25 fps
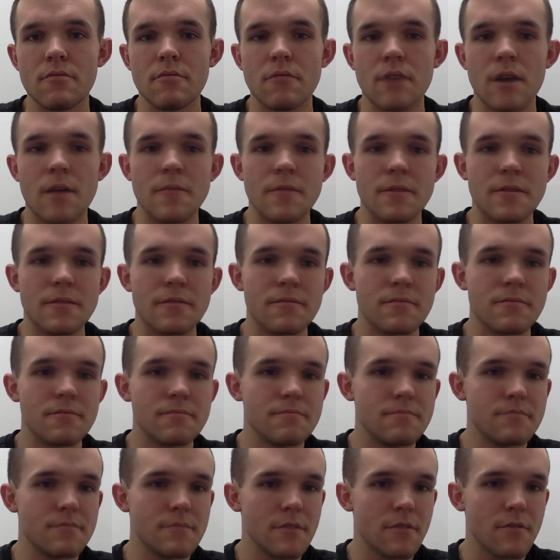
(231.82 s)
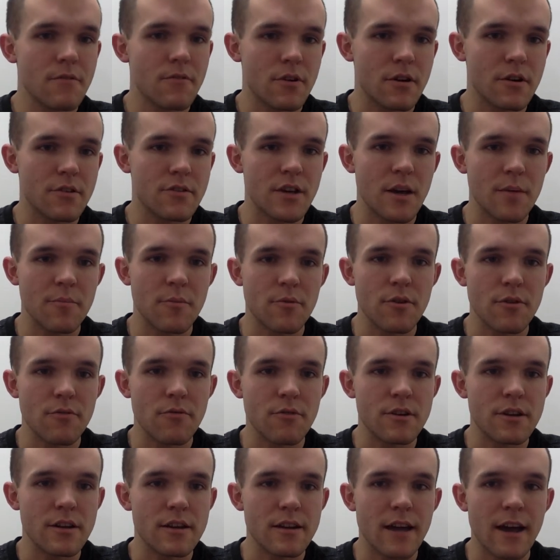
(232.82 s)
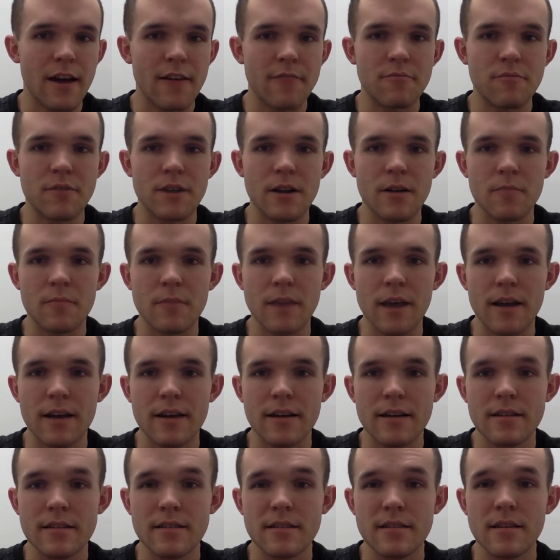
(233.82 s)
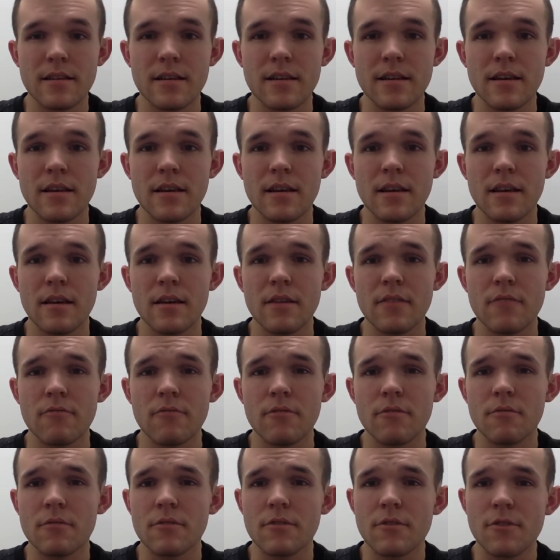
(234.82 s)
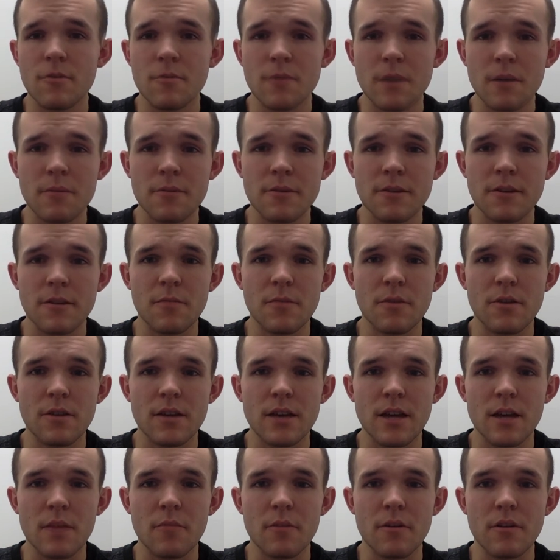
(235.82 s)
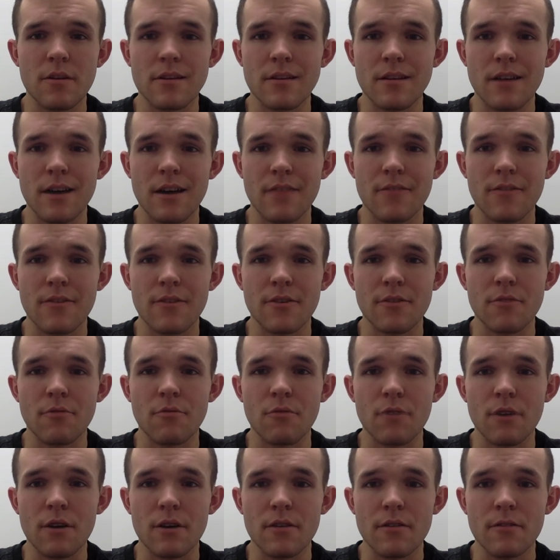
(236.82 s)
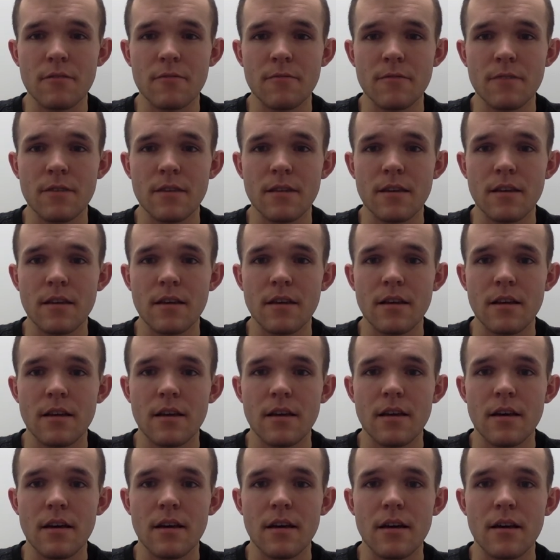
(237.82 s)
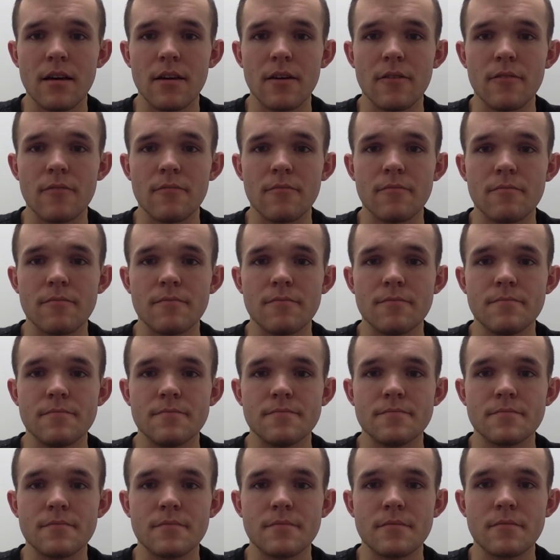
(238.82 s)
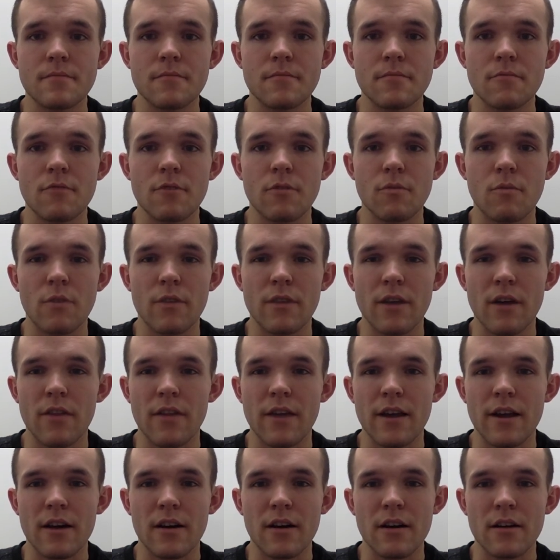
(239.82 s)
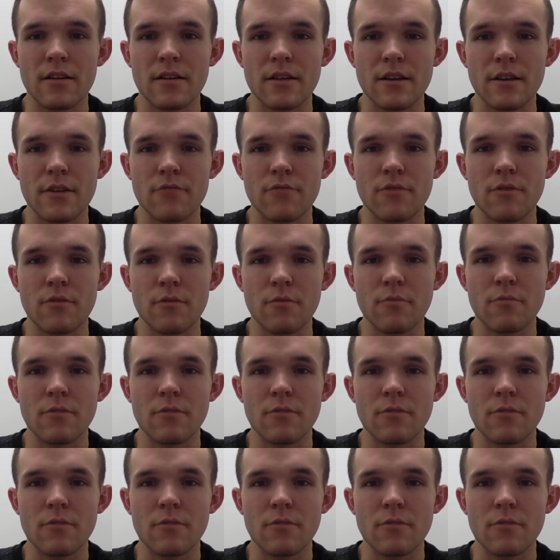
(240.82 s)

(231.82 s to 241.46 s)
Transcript: mean, for example, if we didn't have pragmatics, we would still be able to communicate, but not very well. But without that context, we would